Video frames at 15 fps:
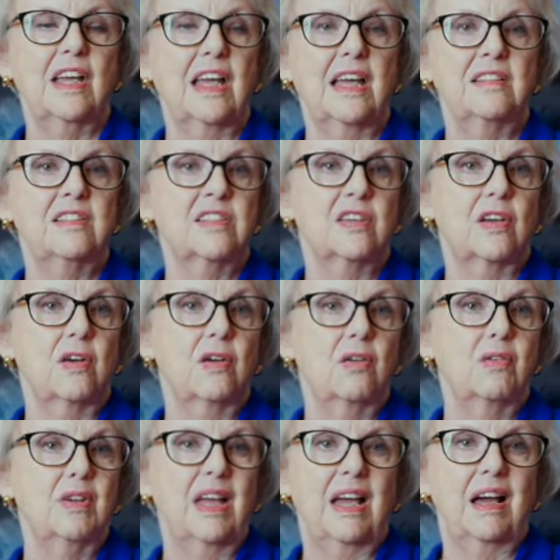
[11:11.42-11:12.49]
And
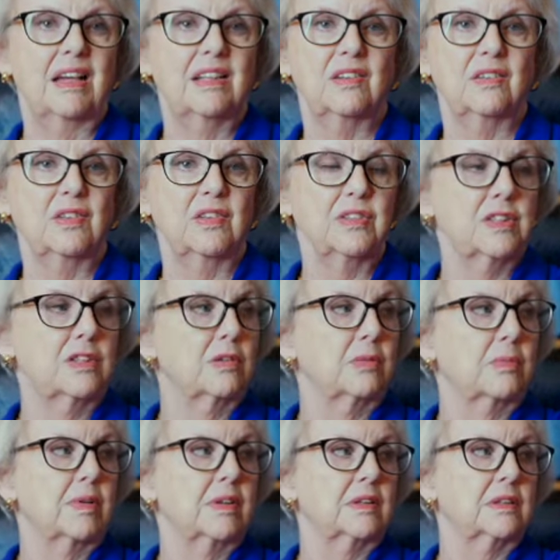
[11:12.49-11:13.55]
so, yeah, I don't use
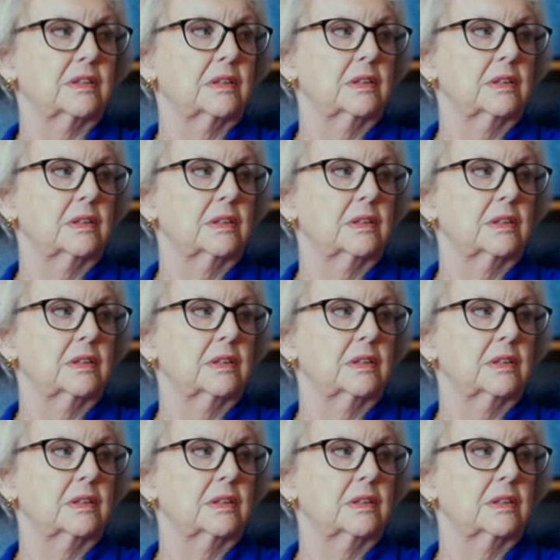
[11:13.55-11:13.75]
cookbooks.